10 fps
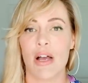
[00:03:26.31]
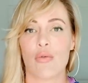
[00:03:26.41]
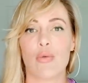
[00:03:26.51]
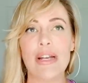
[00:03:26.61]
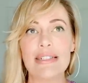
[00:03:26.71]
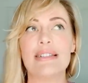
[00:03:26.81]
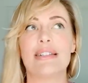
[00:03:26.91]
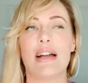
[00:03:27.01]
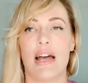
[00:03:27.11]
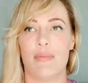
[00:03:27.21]
reese is the
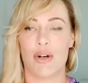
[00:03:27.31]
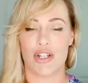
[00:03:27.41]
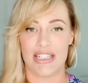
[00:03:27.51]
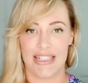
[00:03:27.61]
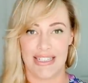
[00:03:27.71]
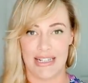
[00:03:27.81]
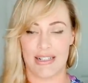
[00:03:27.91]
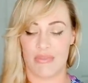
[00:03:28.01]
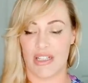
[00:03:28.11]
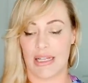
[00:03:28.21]
kind of person to say
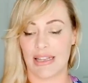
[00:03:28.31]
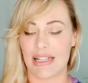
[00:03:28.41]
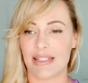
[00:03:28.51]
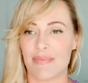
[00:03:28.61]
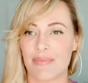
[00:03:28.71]
something like this